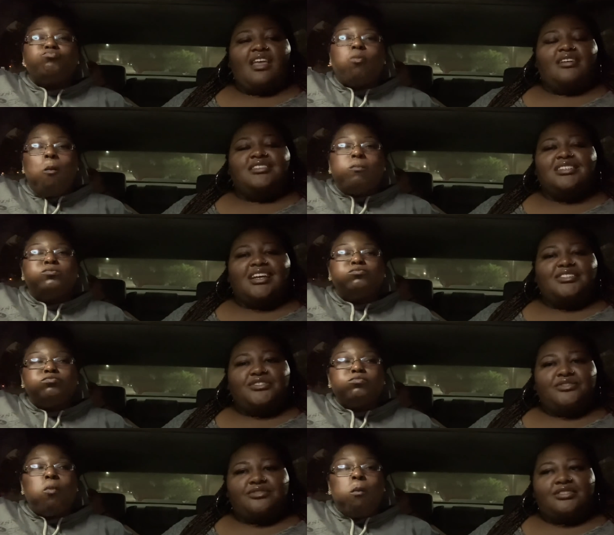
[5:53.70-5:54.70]
Speaker 1: Just cause
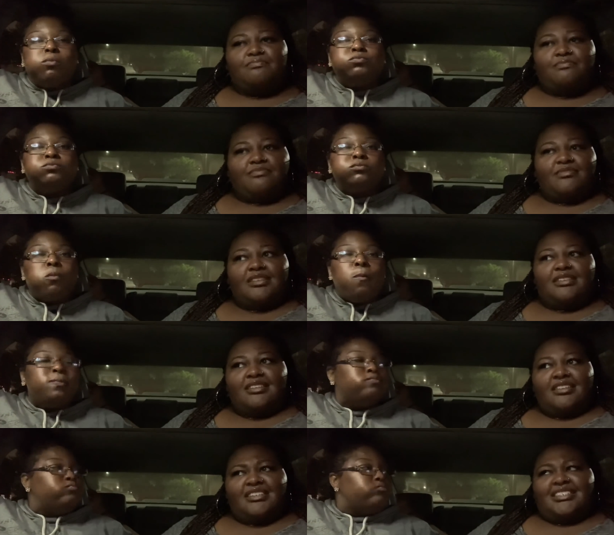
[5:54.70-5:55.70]
you
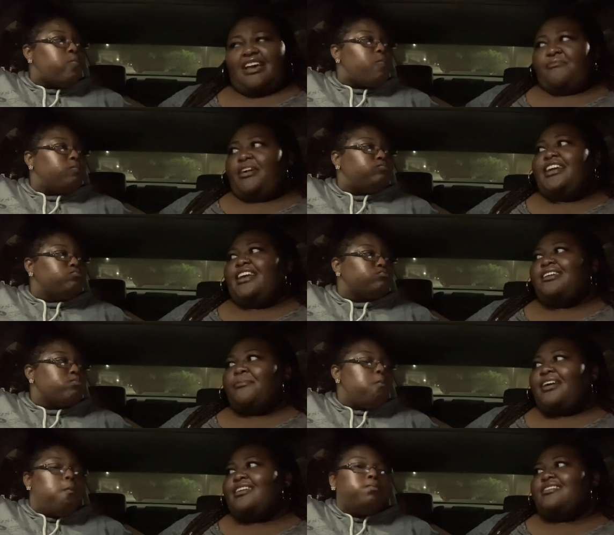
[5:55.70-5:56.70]
save money getting the
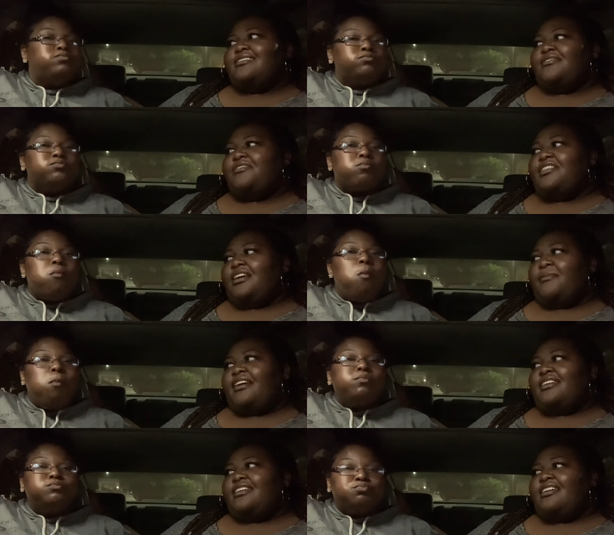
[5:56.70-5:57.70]
box if you think
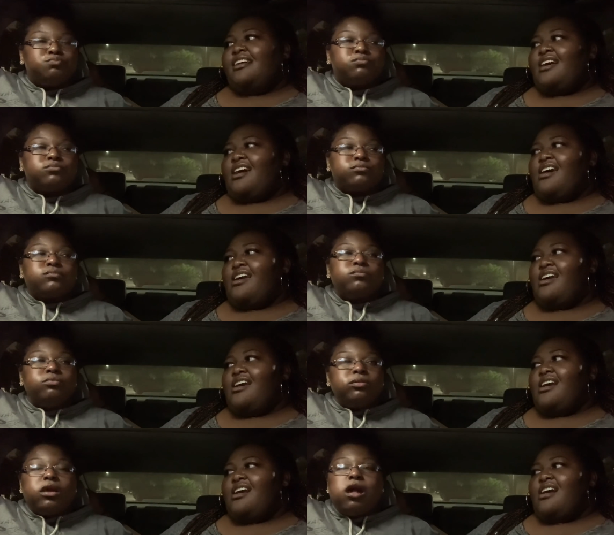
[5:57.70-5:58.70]
about it.
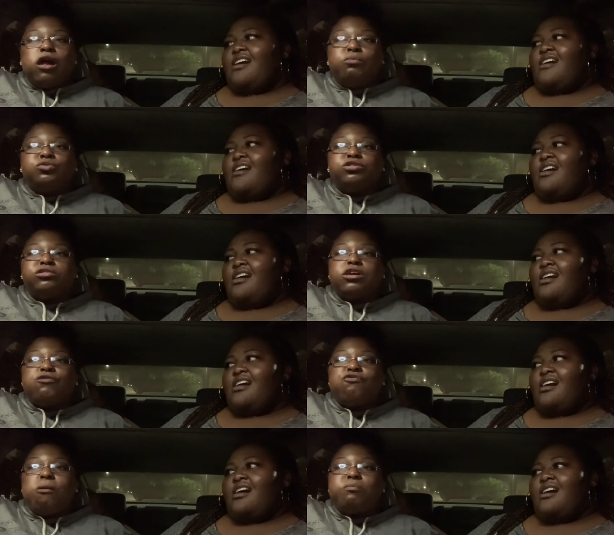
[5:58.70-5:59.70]
And get more stuff.
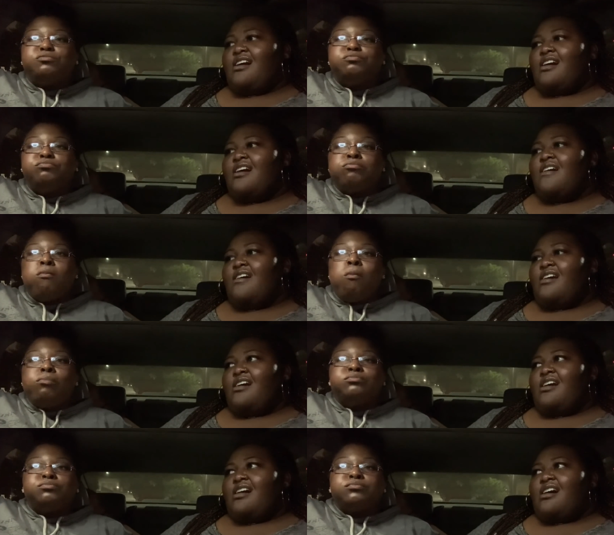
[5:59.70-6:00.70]
Mm-hmm.
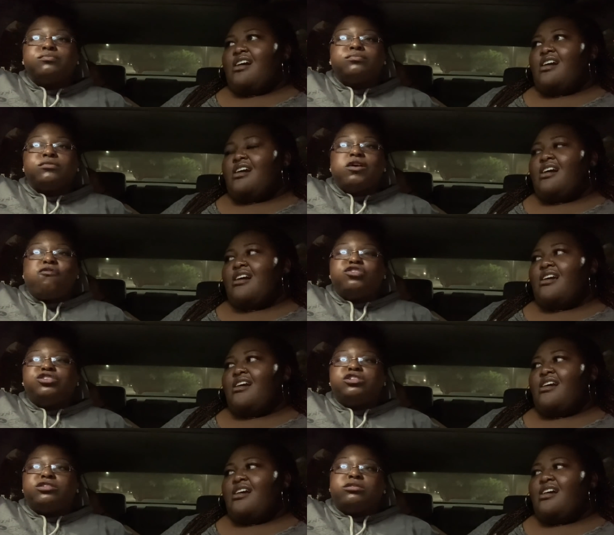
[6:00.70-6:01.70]
For
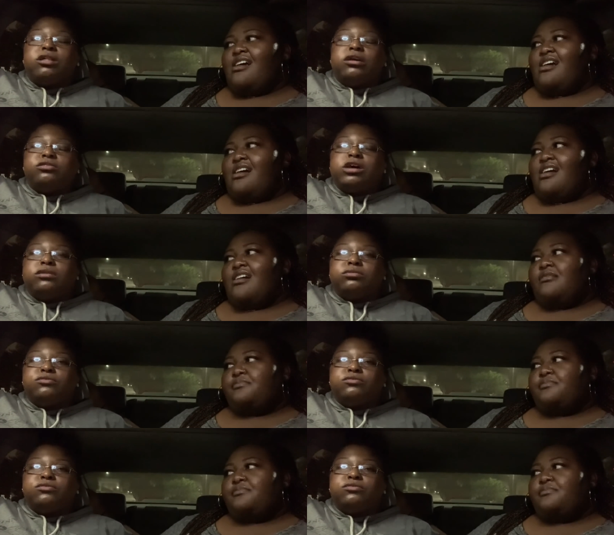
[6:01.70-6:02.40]
just a, like a dollar or